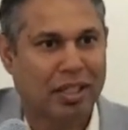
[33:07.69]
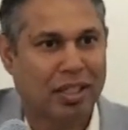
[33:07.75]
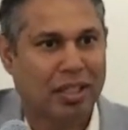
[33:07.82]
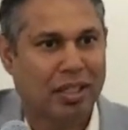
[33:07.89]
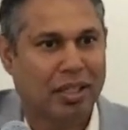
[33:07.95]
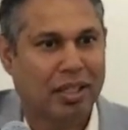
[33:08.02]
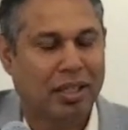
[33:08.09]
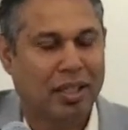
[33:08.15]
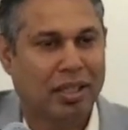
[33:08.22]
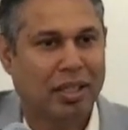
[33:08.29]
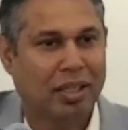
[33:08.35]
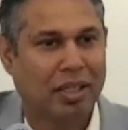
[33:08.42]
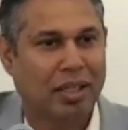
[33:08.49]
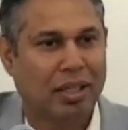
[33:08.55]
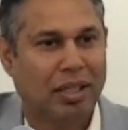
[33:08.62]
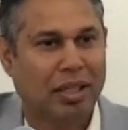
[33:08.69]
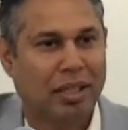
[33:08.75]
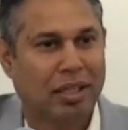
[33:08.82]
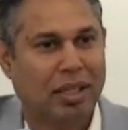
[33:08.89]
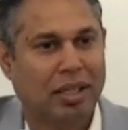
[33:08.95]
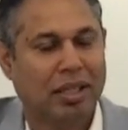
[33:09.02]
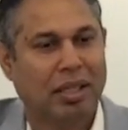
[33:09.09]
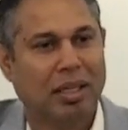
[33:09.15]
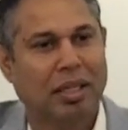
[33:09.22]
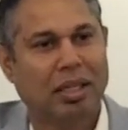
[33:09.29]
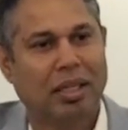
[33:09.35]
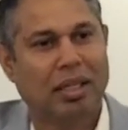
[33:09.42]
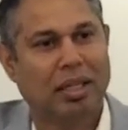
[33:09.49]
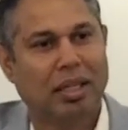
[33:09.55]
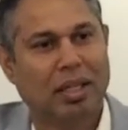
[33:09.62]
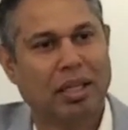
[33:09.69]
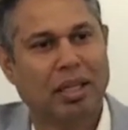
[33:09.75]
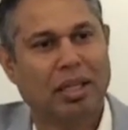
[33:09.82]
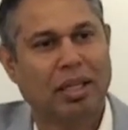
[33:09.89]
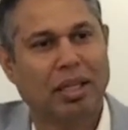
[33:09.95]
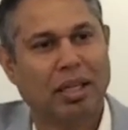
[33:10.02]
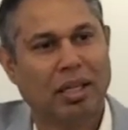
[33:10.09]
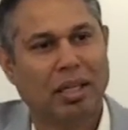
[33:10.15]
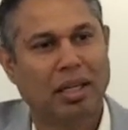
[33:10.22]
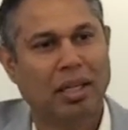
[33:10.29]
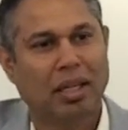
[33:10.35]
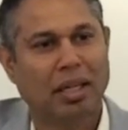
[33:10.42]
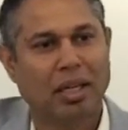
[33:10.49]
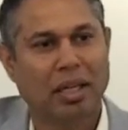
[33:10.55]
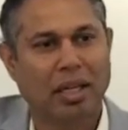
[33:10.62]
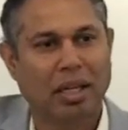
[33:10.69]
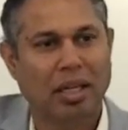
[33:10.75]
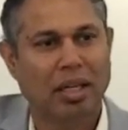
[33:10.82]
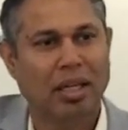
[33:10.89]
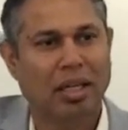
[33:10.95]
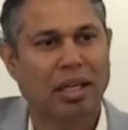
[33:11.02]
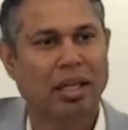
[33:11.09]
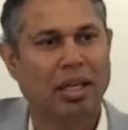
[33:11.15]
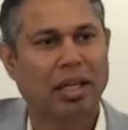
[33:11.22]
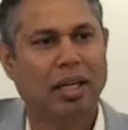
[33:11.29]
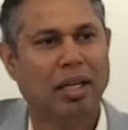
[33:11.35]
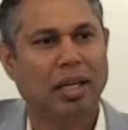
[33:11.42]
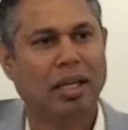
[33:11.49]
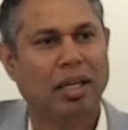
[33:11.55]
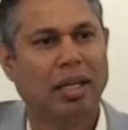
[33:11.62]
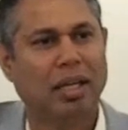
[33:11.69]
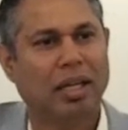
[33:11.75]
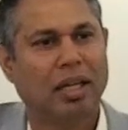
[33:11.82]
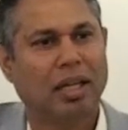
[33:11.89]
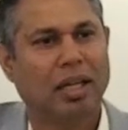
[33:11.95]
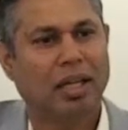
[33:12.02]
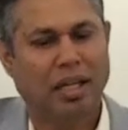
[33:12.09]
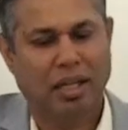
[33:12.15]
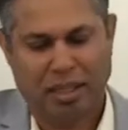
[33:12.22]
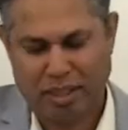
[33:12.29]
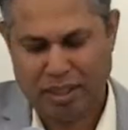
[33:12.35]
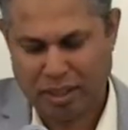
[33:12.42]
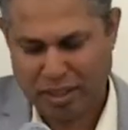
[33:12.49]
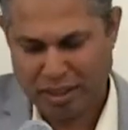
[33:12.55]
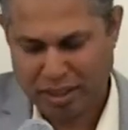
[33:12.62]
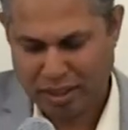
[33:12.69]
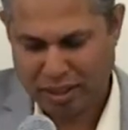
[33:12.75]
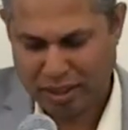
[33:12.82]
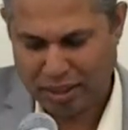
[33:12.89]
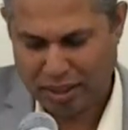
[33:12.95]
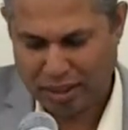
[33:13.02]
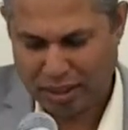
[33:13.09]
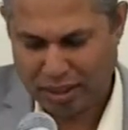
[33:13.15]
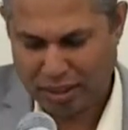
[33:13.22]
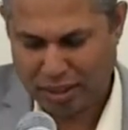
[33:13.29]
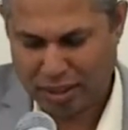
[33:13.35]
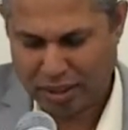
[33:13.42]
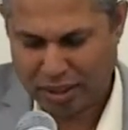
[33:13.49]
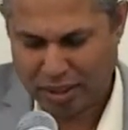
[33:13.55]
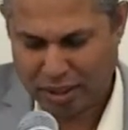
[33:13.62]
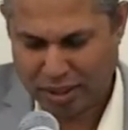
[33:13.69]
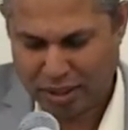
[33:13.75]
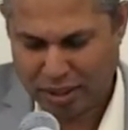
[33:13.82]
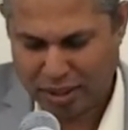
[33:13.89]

[no speech]